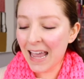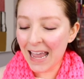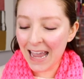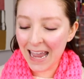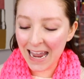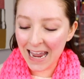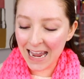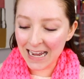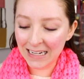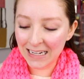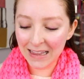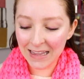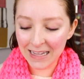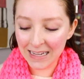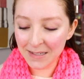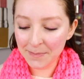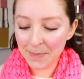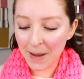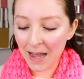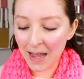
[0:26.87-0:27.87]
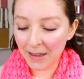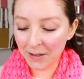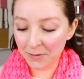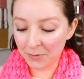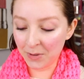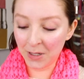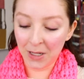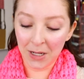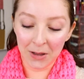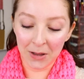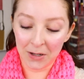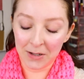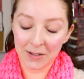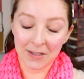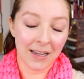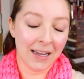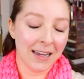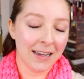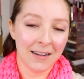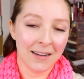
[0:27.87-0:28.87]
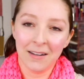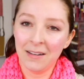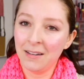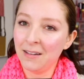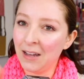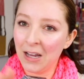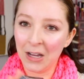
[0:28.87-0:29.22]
And this palette really looks like